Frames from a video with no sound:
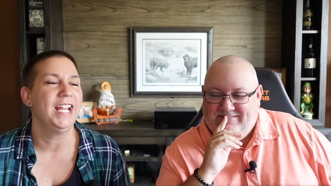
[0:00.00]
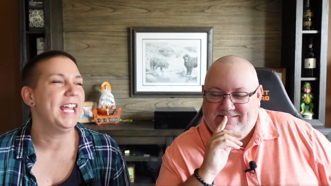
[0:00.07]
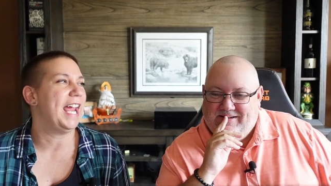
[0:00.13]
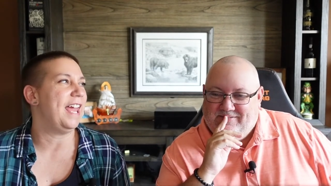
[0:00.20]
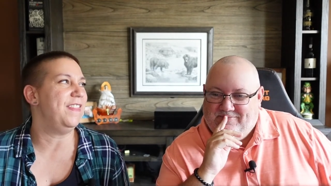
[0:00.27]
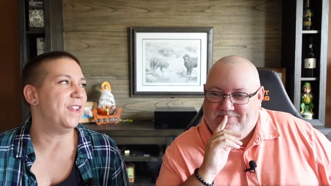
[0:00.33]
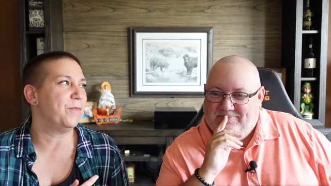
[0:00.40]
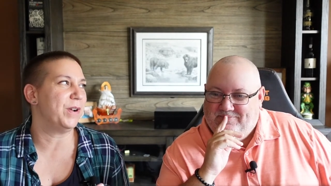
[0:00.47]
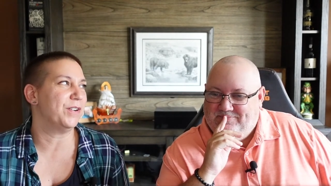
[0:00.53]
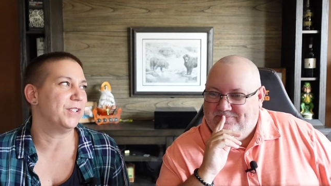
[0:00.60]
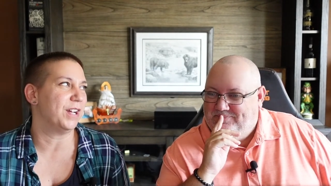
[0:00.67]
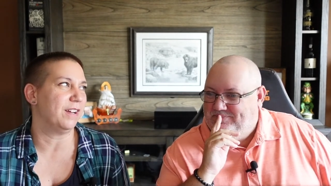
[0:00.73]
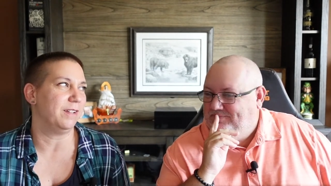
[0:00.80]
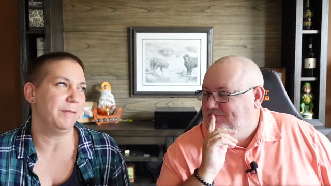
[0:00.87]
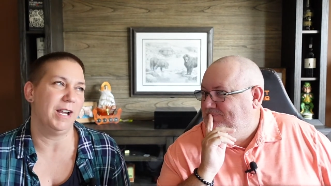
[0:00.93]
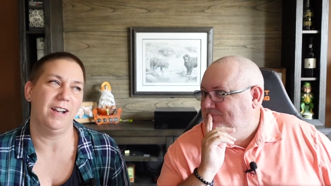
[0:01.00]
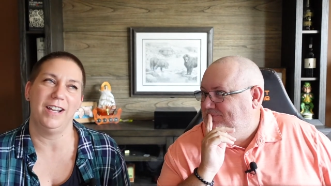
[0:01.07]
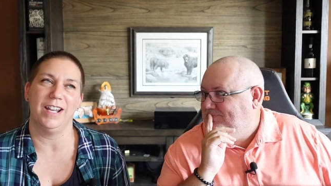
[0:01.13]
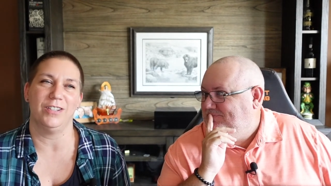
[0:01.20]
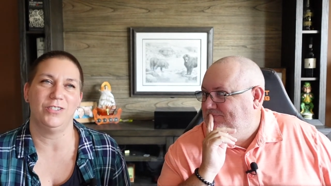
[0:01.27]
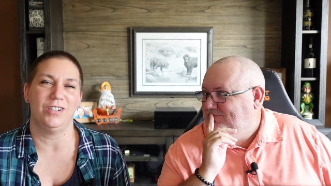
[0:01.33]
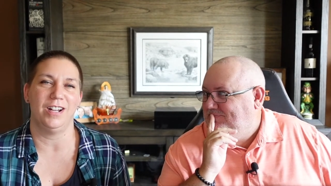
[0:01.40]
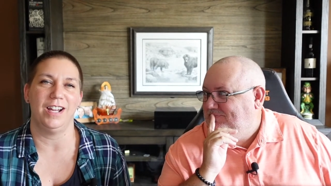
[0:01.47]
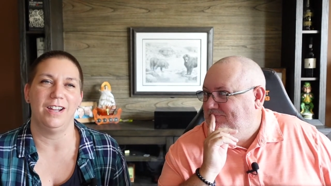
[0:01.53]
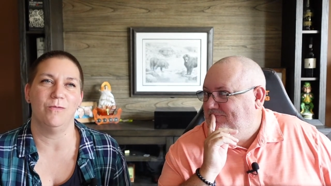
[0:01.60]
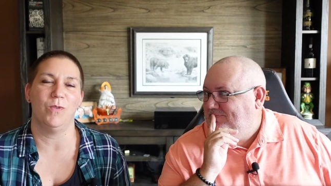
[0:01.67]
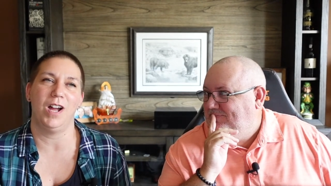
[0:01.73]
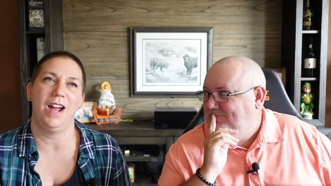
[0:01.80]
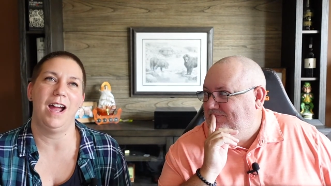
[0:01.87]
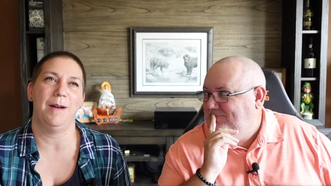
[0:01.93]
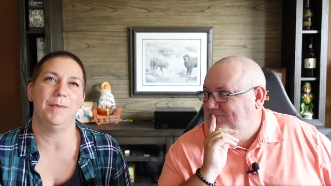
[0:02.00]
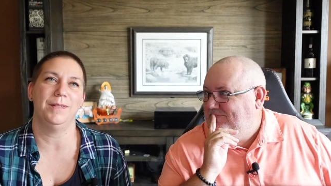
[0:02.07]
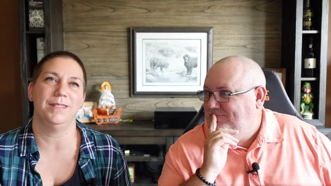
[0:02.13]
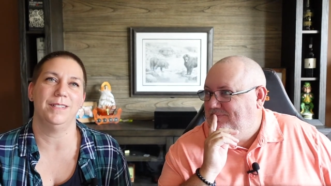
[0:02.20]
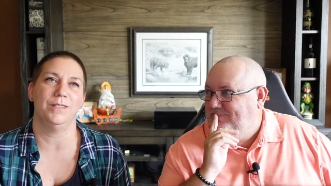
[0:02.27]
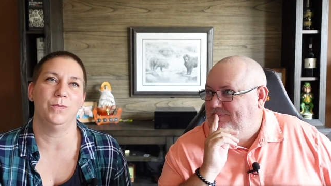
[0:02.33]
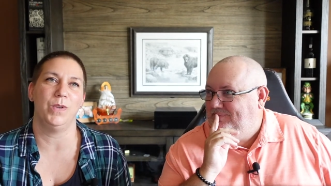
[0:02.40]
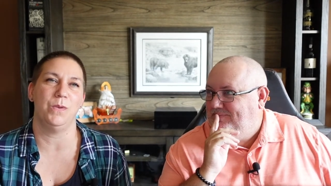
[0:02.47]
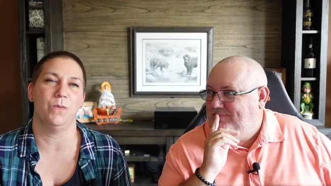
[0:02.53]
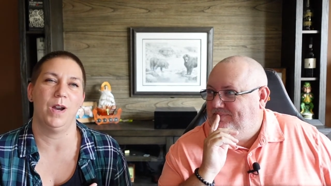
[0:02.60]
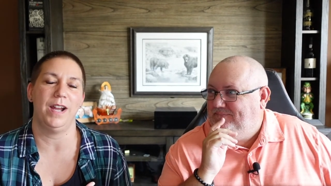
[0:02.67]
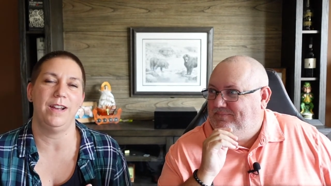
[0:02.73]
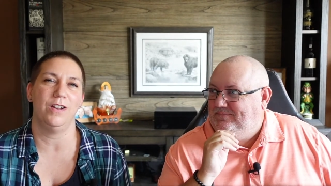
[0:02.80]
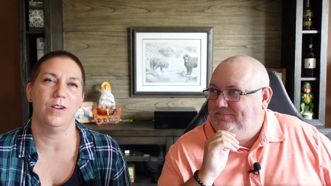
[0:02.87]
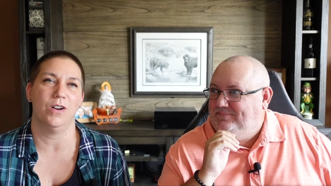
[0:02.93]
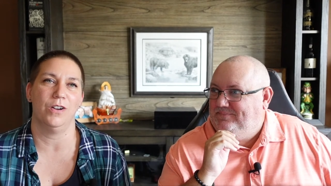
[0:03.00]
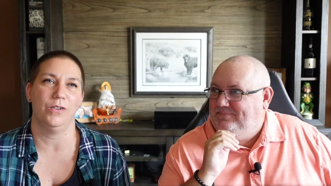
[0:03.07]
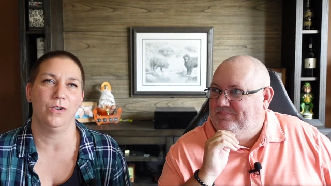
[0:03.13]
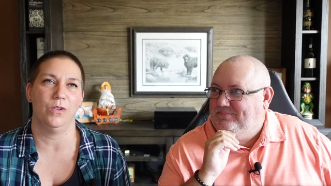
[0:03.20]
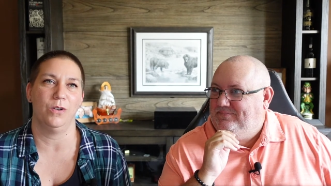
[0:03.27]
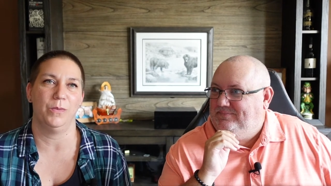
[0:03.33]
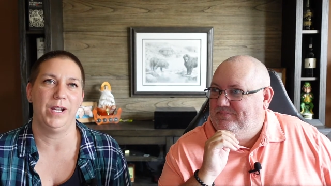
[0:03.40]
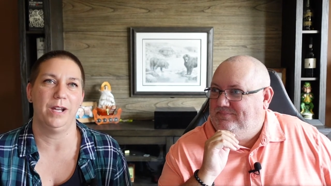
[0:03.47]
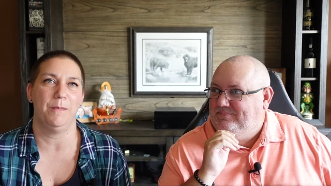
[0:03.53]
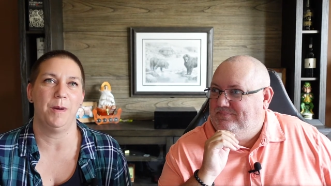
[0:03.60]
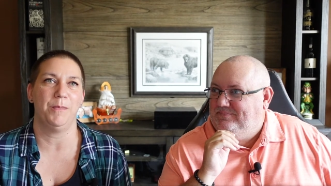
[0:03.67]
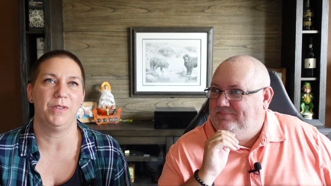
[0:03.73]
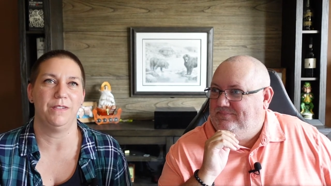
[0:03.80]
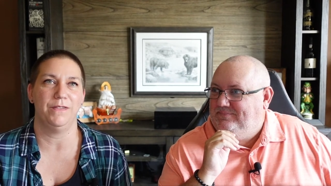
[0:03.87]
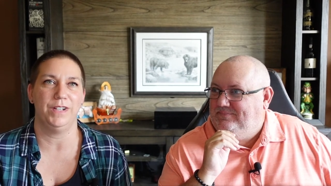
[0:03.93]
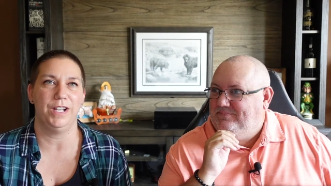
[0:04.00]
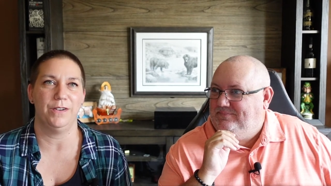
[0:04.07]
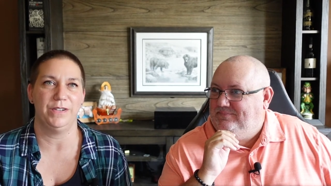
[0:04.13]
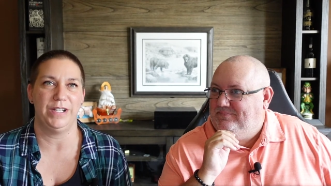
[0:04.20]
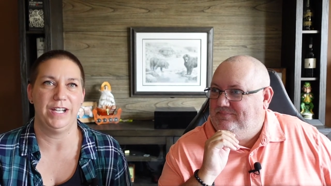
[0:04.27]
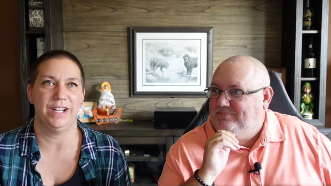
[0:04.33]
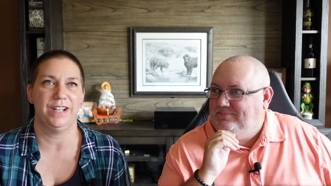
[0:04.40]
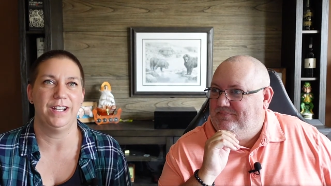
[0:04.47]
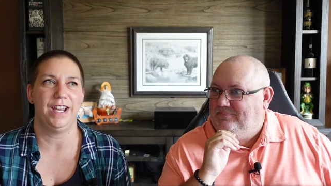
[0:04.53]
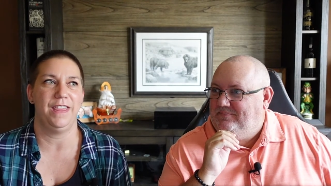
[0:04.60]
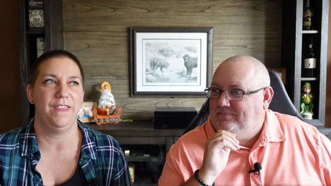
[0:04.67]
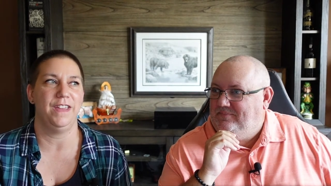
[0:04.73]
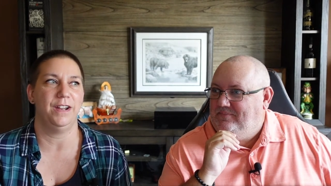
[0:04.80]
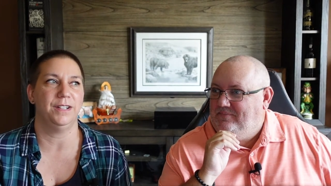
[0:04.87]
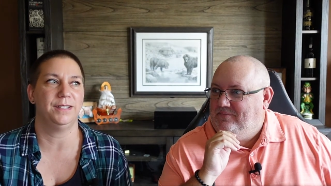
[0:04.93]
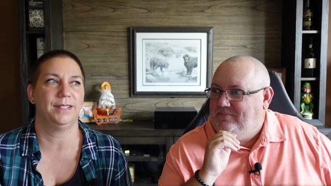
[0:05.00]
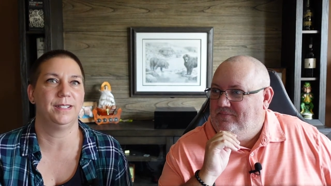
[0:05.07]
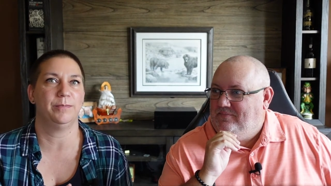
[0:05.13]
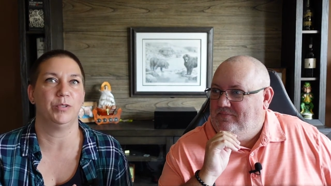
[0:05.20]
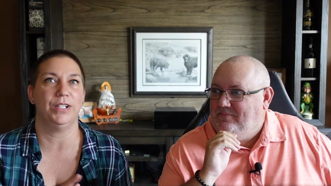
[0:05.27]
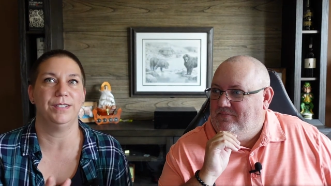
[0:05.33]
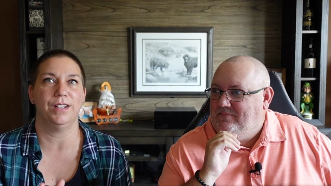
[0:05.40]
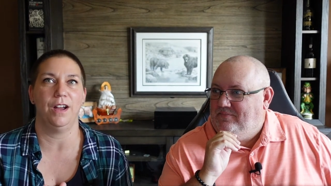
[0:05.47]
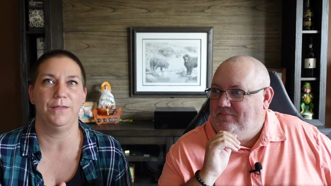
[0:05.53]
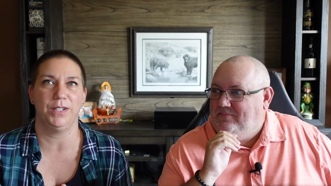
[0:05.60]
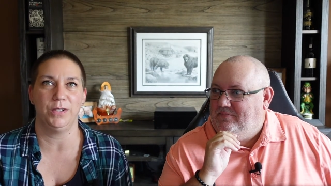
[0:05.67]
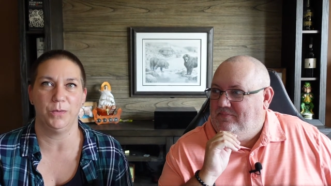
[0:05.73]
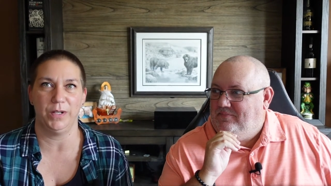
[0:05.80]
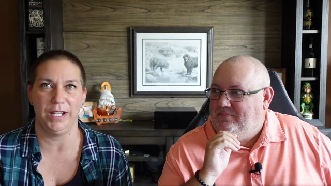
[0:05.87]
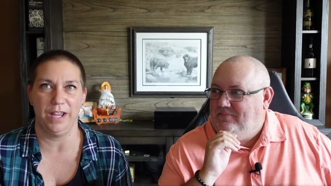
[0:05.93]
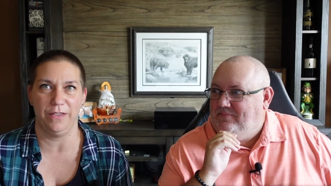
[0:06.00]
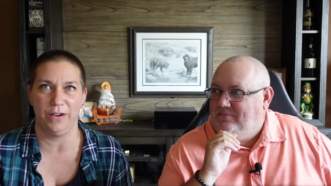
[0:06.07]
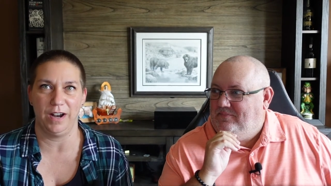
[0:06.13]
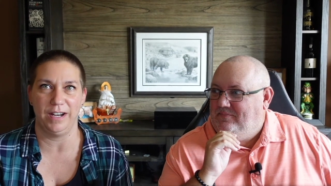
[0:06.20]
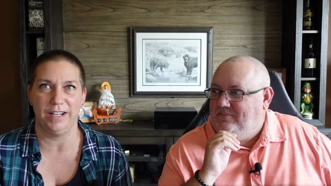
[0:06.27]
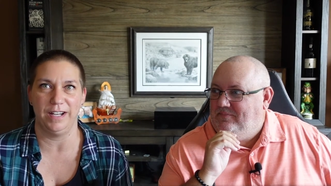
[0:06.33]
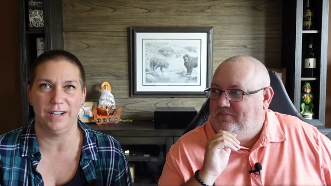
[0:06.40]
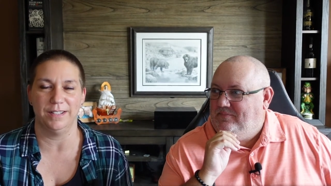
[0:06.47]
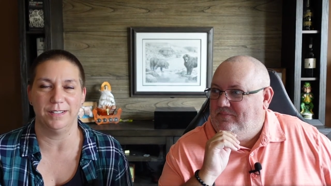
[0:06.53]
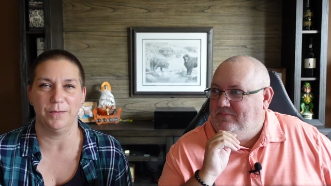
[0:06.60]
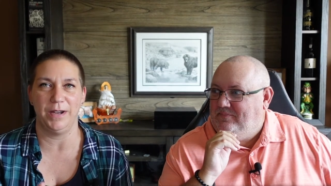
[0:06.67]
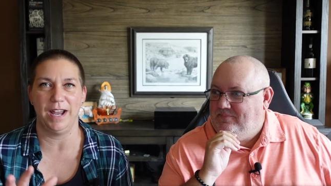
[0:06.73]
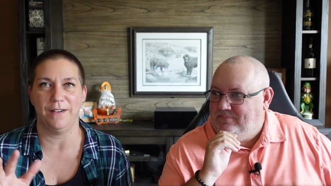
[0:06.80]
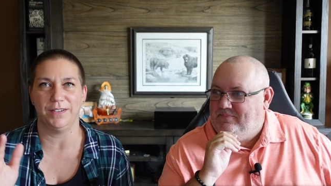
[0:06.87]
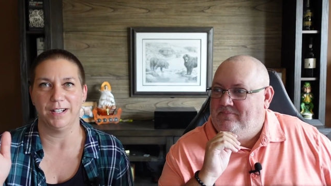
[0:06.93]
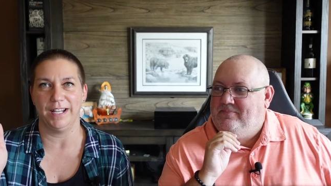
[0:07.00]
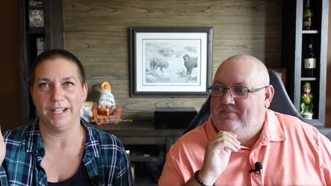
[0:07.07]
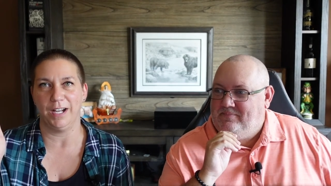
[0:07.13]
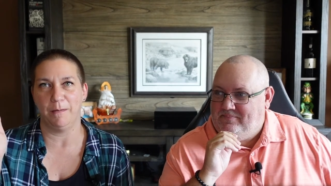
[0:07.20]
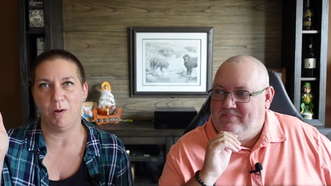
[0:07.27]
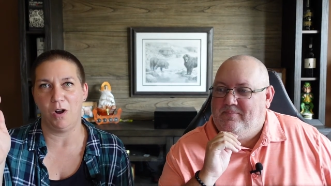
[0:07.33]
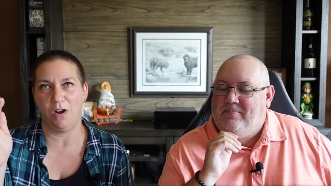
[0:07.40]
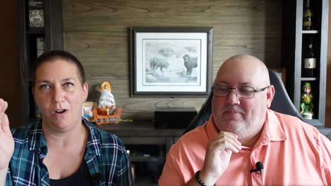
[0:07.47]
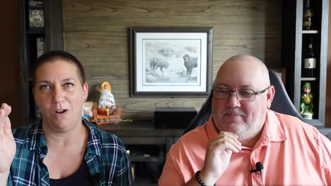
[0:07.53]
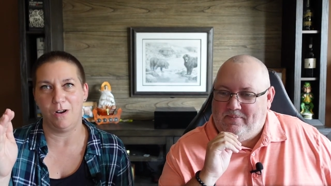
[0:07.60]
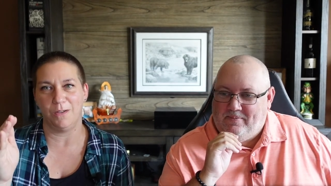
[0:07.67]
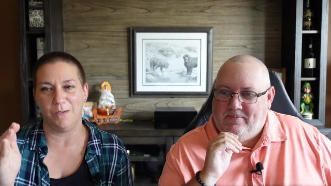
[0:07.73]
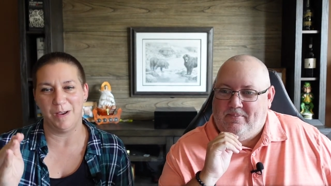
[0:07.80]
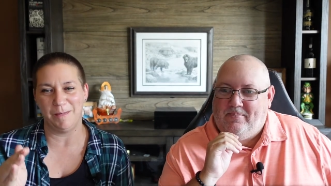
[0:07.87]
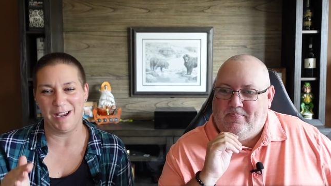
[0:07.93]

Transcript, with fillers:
Speaker 1: Yep. And then we were talking about it yesterday. What happens is we write an article or we come up with a video idea, and then it splits off to twenty other ideas. So we have to like come all the way